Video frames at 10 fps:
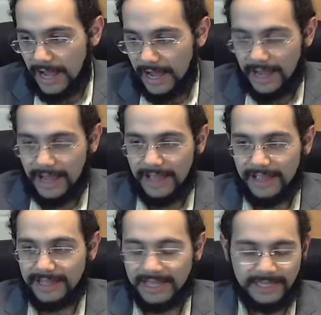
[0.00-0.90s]

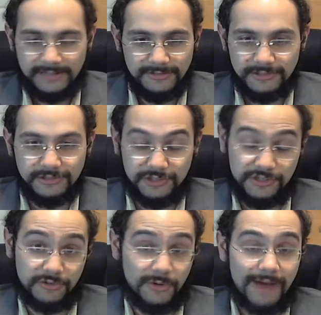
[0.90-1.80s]
He'll lose
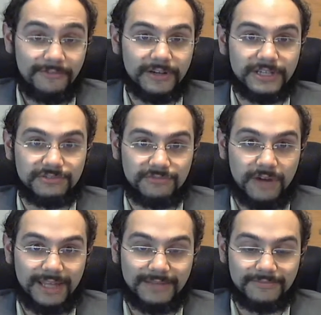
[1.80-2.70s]
to whoever he's
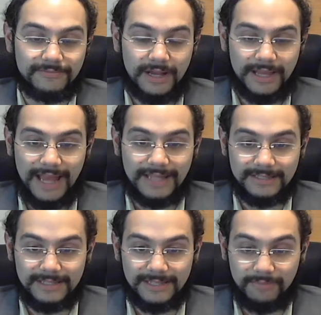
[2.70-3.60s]
running
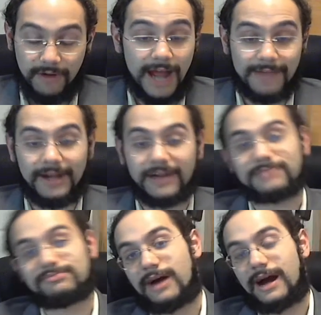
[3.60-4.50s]
against in the
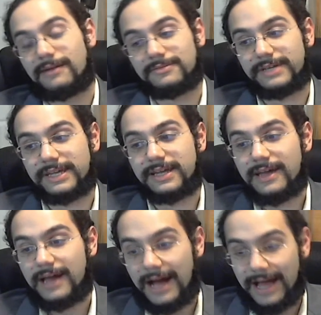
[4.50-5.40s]
primaries, probably.
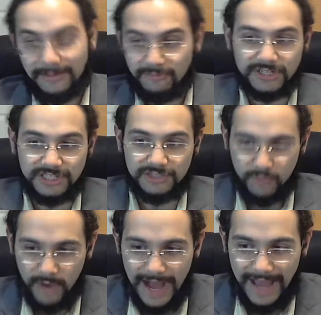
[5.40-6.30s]
And which is
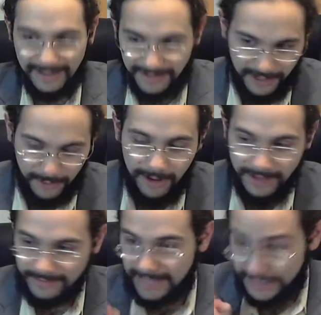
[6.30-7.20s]
why, you know
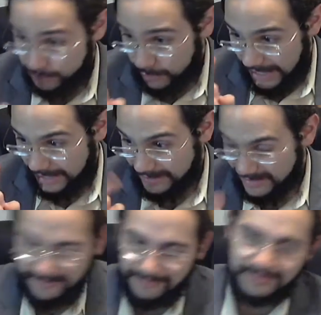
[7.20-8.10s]
what? That's why
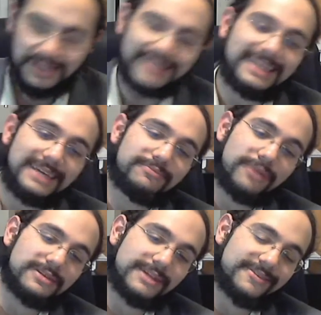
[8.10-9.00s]
let the
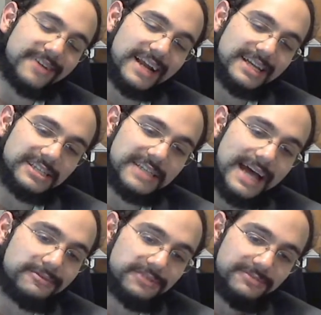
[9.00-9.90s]
Democratic
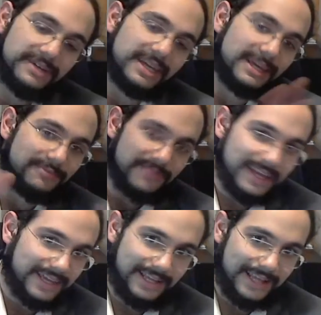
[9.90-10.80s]
establishment keep
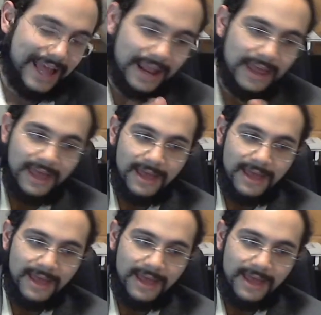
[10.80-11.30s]
thinking that.